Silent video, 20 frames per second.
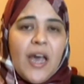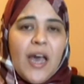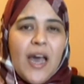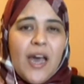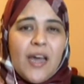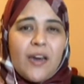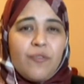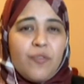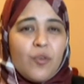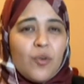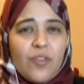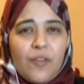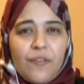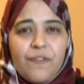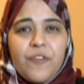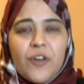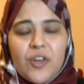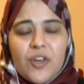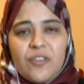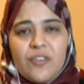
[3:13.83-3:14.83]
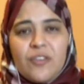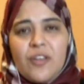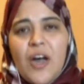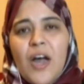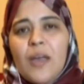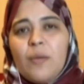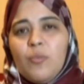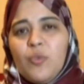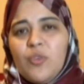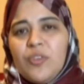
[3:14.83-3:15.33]
And for the first
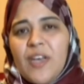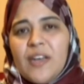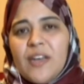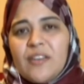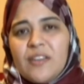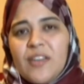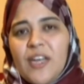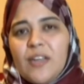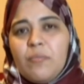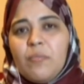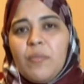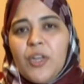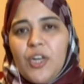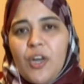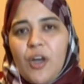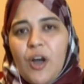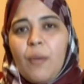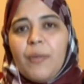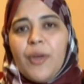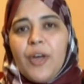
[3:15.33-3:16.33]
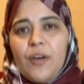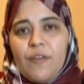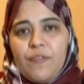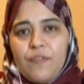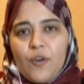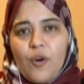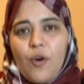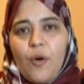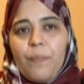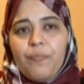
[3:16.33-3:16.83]
time, we see a statement coming
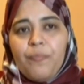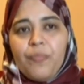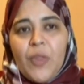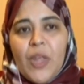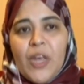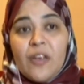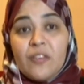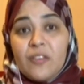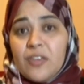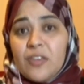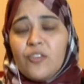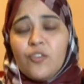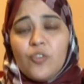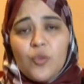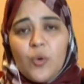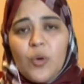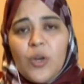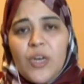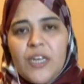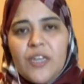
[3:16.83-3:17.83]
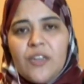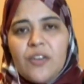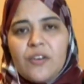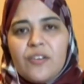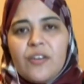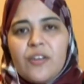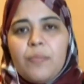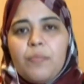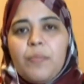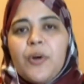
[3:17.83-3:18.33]
from these two
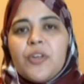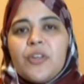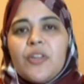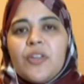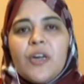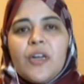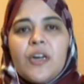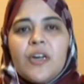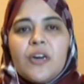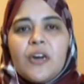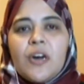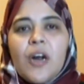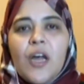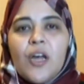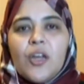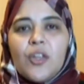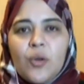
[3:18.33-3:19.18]
leaders in particular,